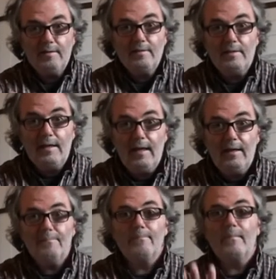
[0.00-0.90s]

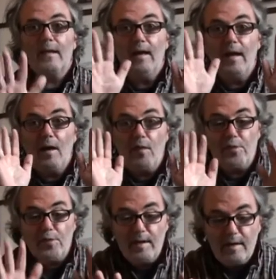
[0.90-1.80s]
today,
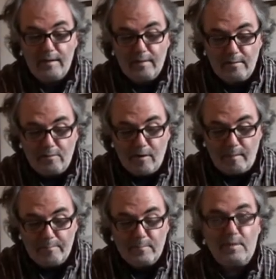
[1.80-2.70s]
3
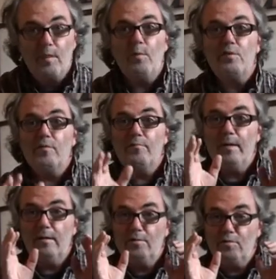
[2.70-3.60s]
rums which have
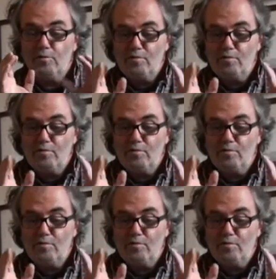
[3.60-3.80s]
been